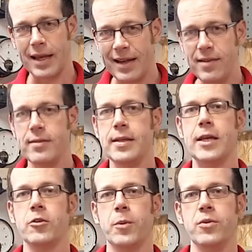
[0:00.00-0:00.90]
that isn't an
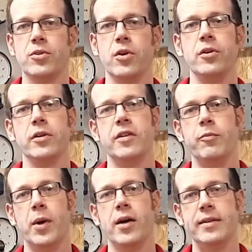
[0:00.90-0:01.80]
exposed
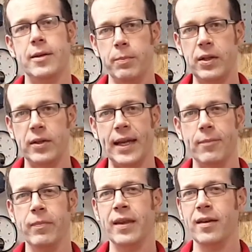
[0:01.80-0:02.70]
conductive part in a
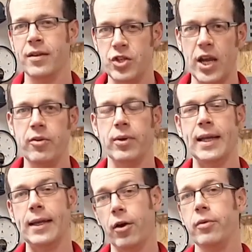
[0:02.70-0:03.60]
building
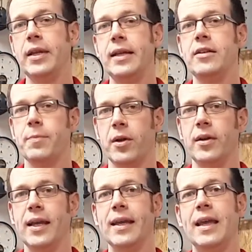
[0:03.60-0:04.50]
generally only needs
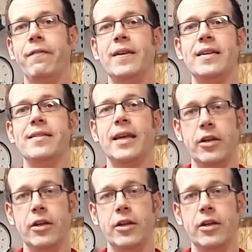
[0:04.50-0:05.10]
bonding if it is